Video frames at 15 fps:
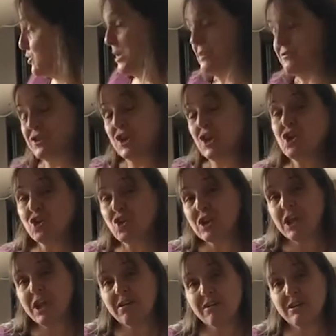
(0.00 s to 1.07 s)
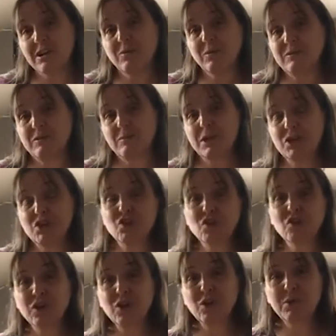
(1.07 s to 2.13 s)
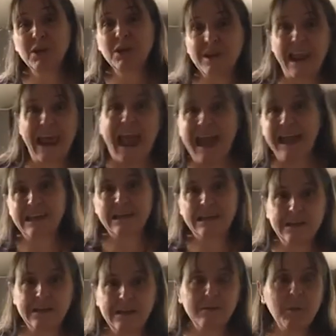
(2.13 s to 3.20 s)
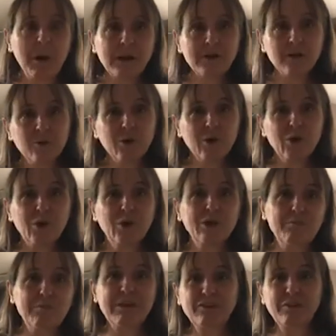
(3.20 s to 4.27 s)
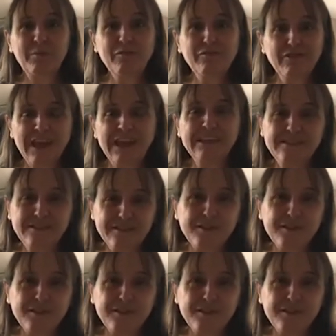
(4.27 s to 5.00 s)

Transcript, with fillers: We have security on it. We have to make sure that nobody can hack in in the modern world and mess up our flights.